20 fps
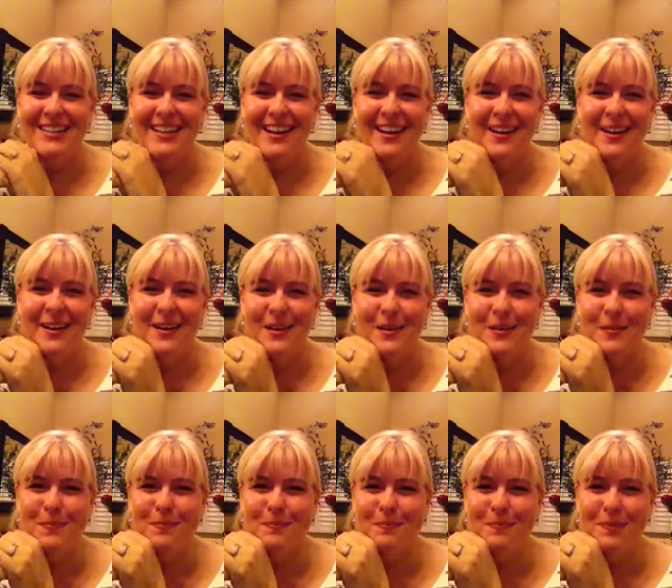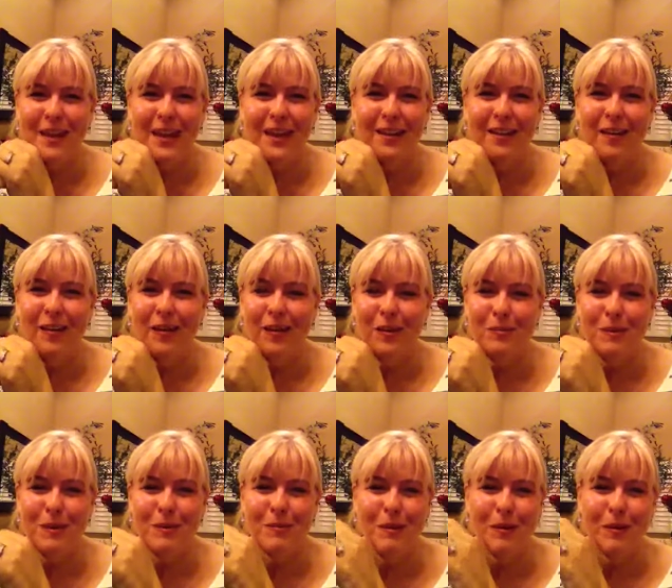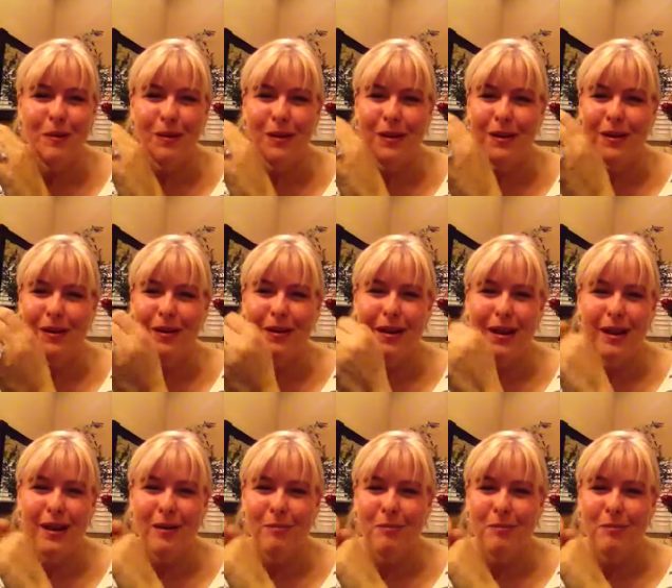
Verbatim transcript: um, and all the people, the uh,